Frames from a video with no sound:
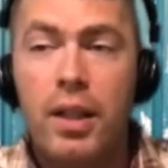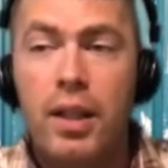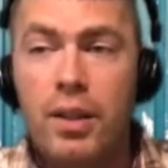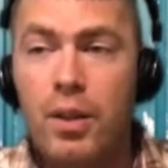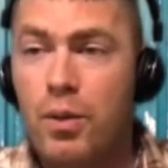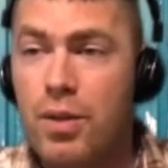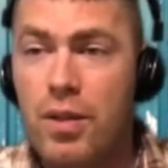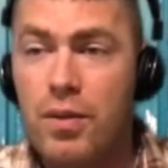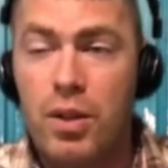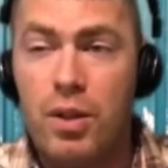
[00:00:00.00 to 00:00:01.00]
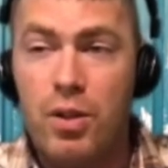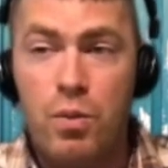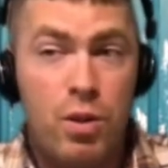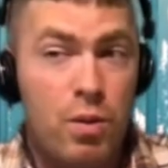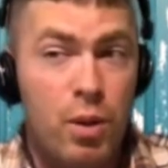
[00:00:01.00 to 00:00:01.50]
And those 7 years
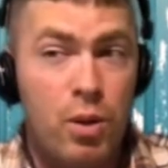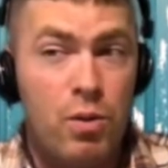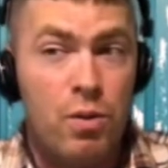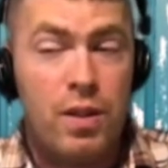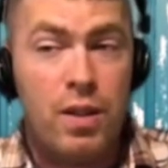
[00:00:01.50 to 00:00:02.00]
were tumultuous.